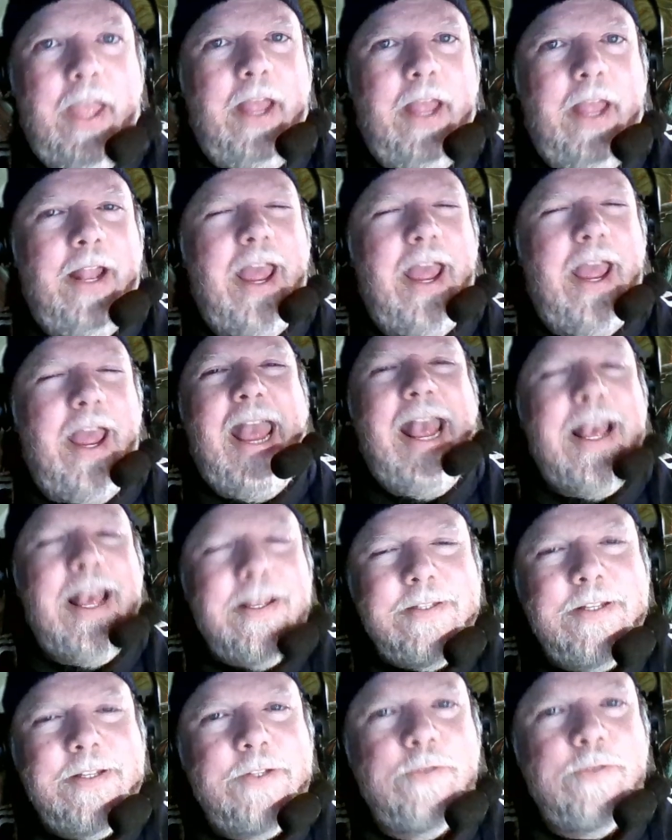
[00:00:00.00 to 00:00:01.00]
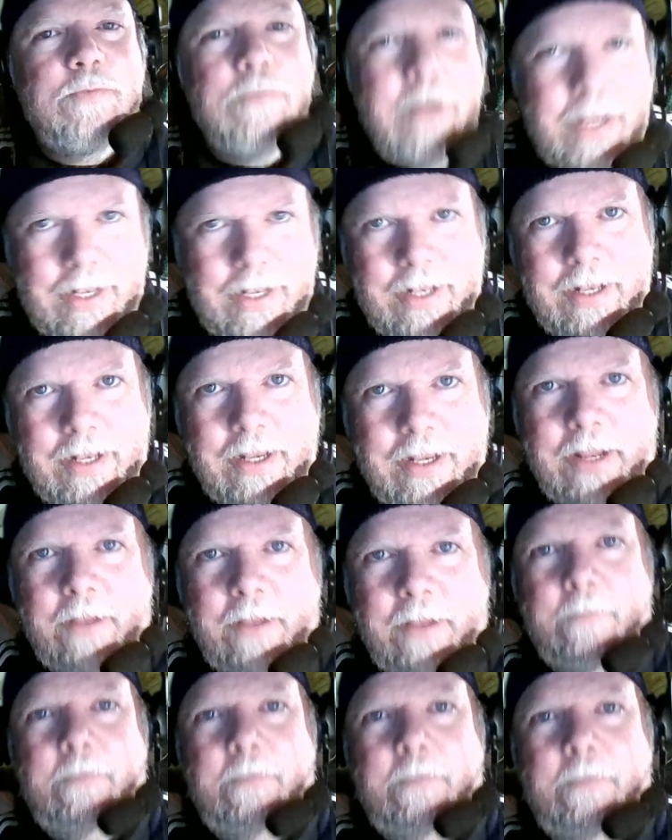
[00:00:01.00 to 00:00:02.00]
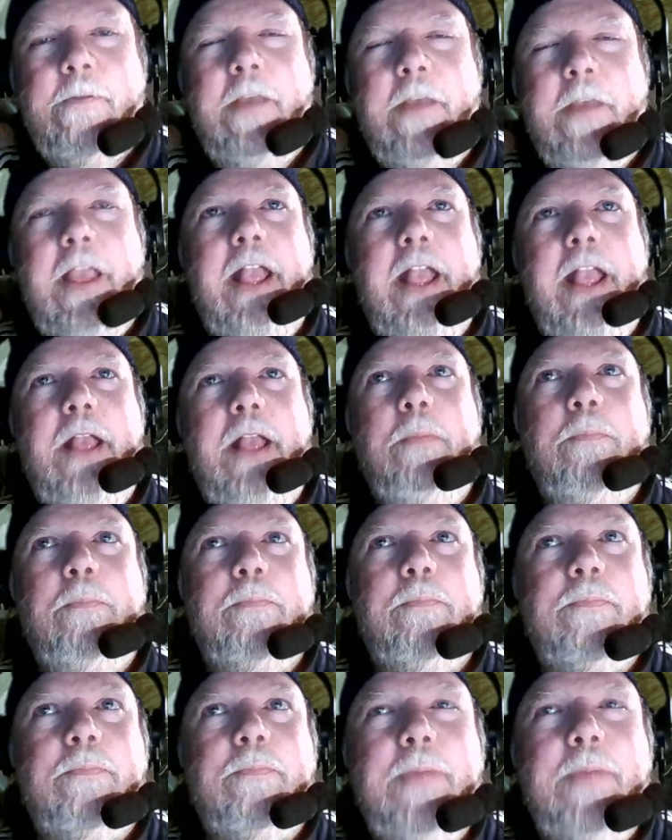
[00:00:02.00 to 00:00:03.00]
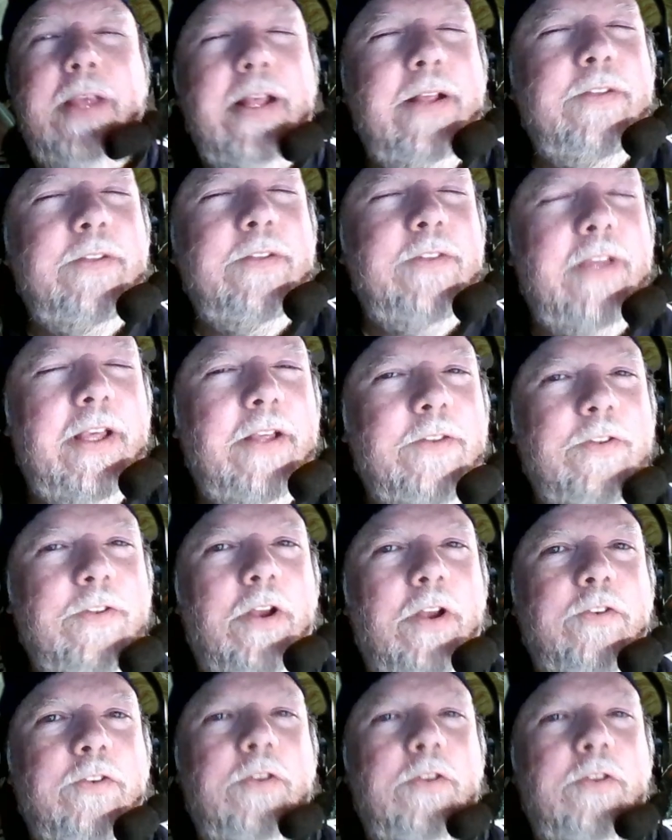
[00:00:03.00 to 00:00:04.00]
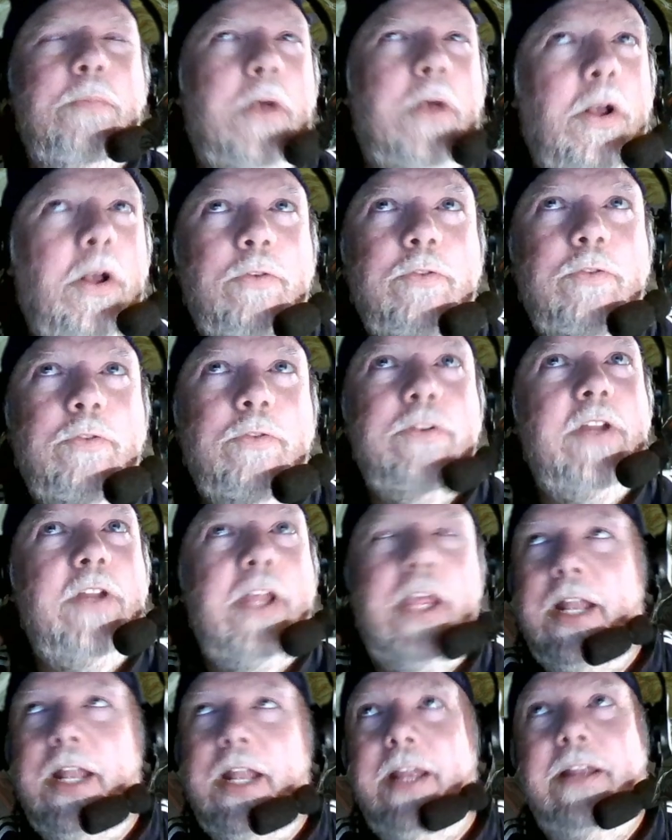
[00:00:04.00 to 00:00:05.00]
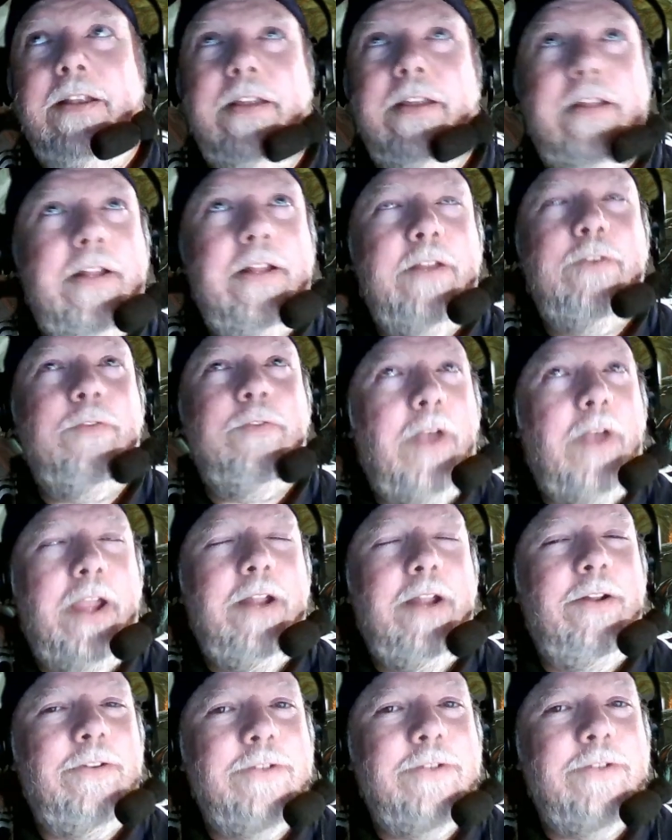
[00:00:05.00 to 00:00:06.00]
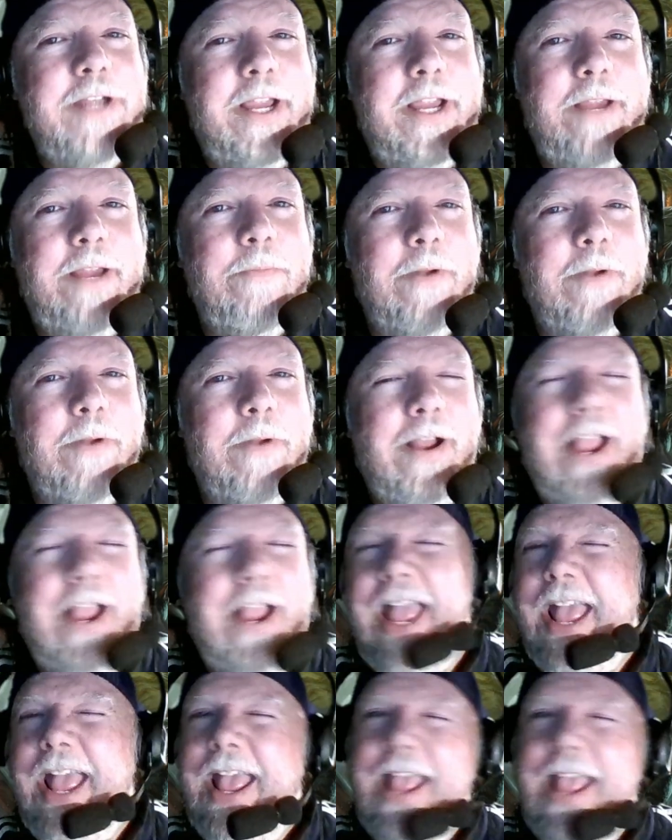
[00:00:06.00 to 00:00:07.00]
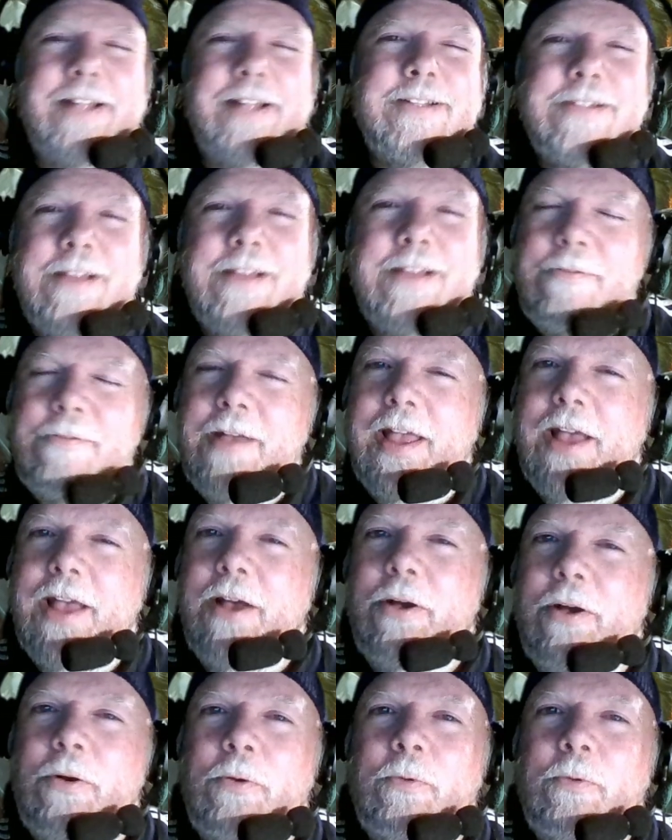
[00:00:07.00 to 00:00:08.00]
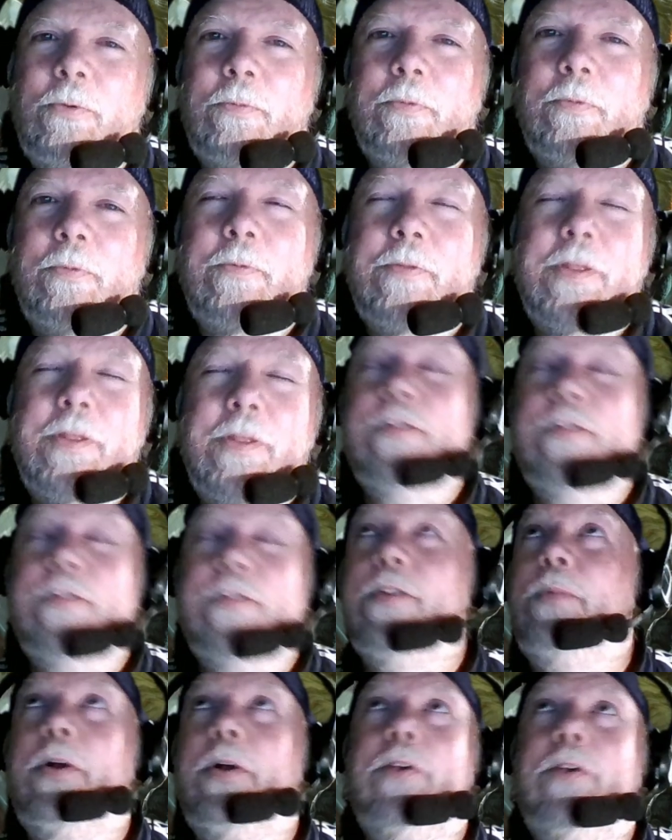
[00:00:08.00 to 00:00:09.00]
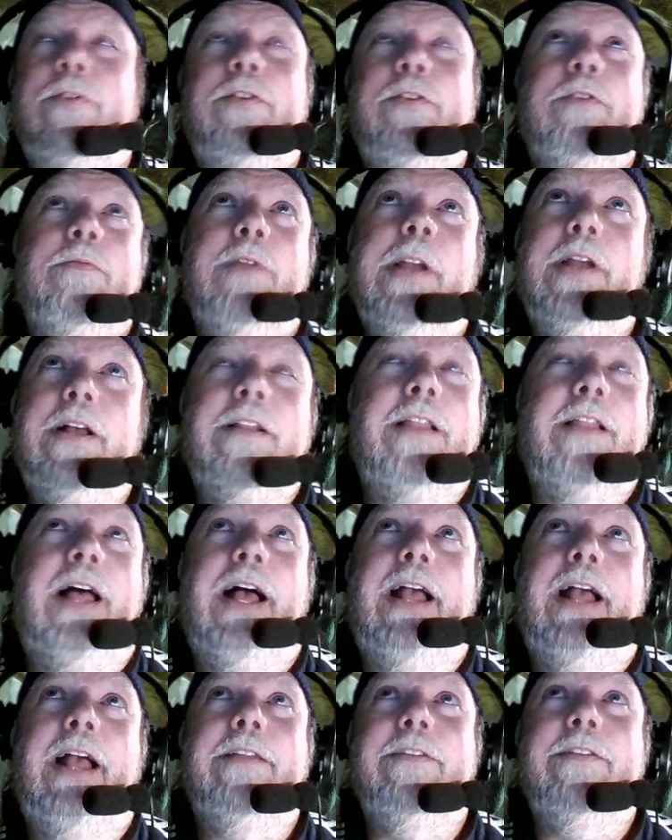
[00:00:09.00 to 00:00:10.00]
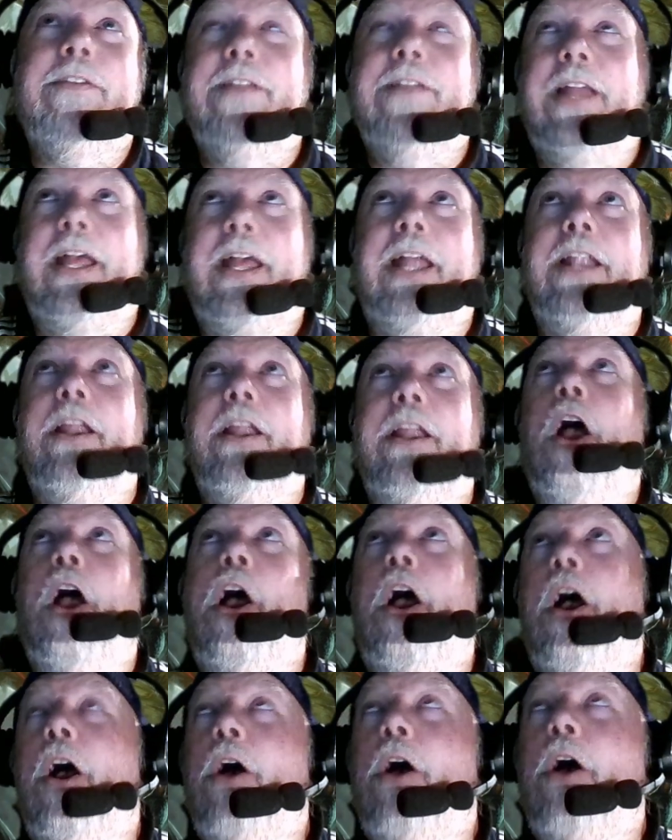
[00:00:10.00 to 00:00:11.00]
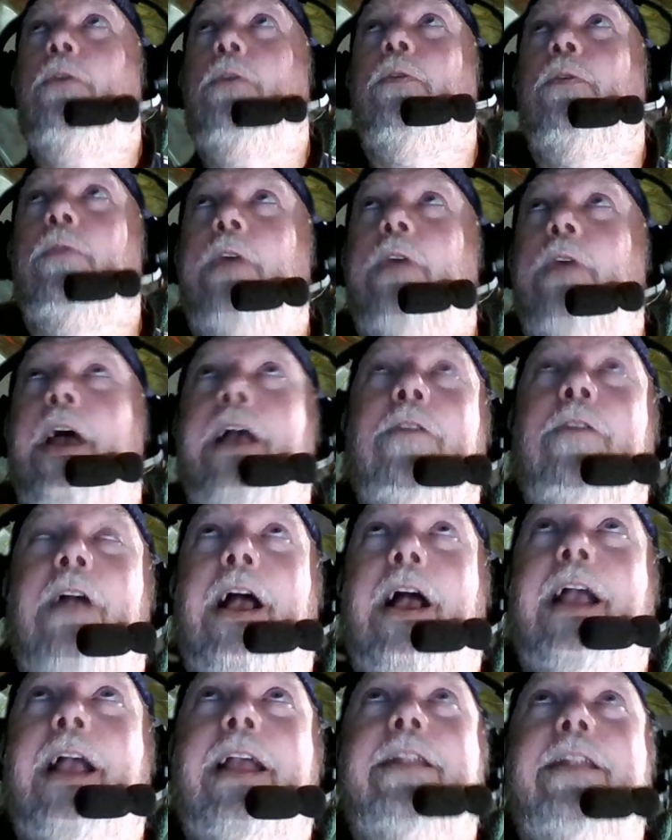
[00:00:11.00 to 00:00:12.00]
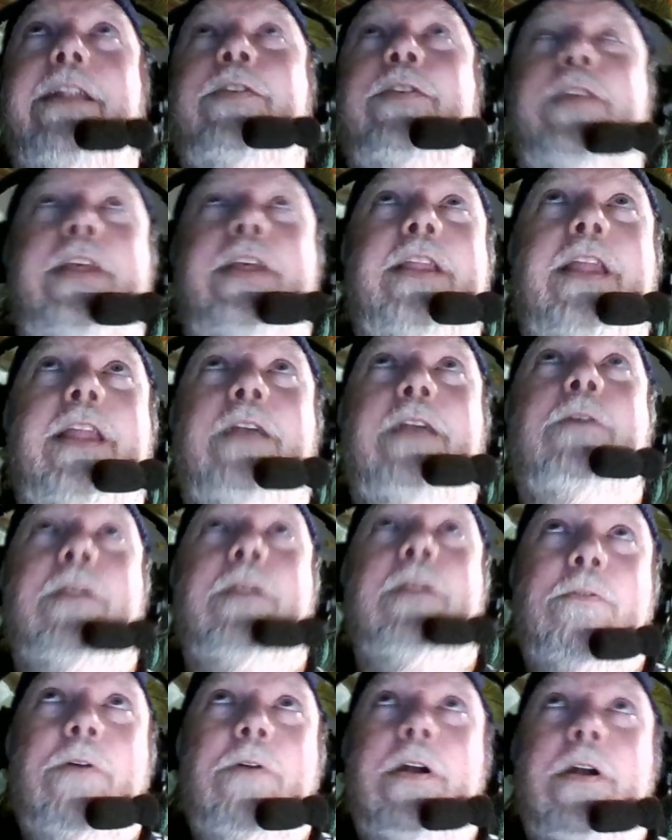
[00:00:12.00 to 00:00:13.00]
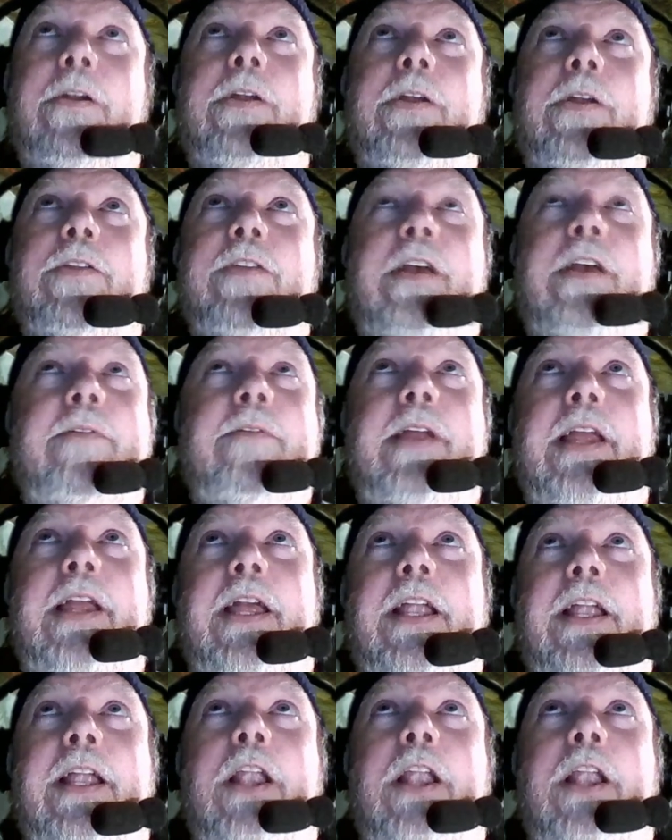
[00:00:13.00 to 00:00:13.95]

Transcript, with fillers: Now, as it's written, the P Cs are supposed to get into this final chamber, and somehow they're supposed to realize that, oh, that crack in the ceiling where the water is coming in,